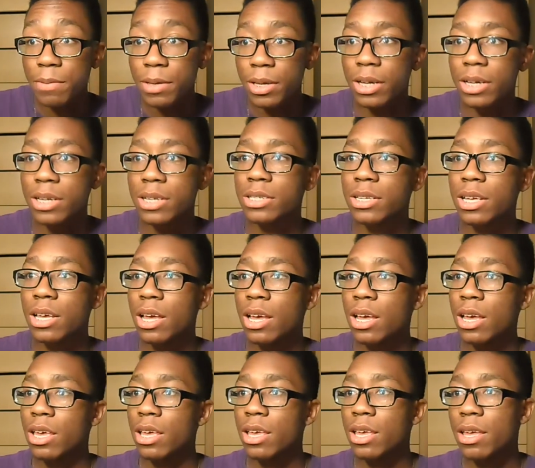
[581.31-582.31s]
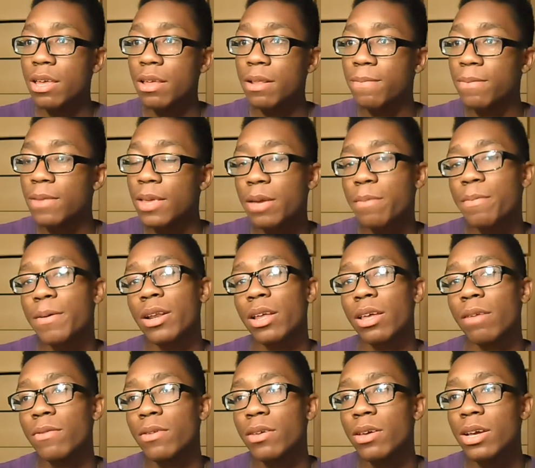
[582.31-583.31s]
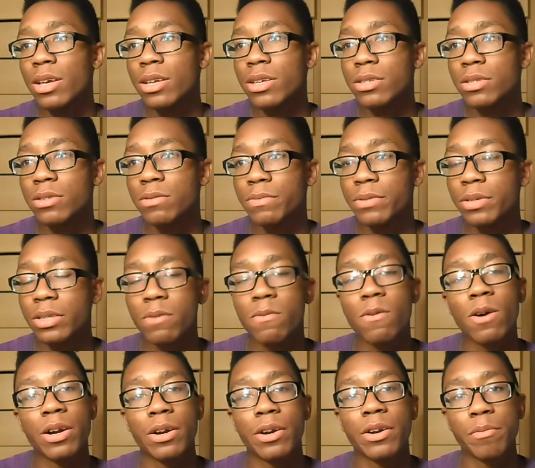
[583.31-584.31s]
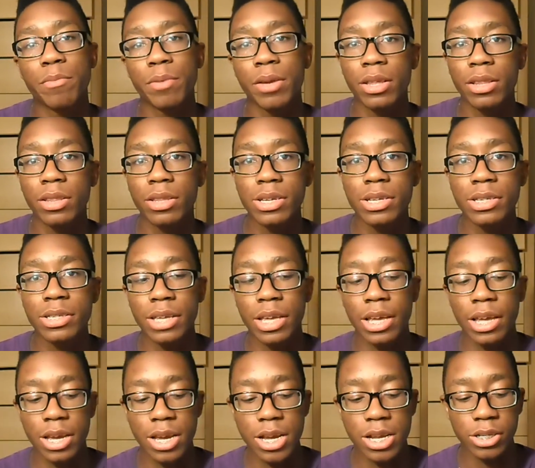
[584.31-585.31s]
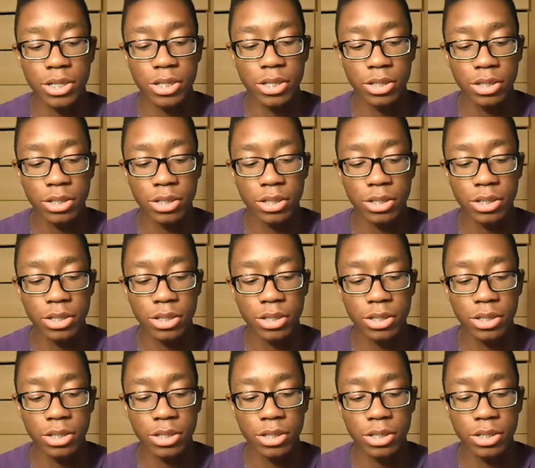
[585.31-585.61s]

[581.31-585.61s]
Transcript: Because think about it, if you guys really want her to be in this, and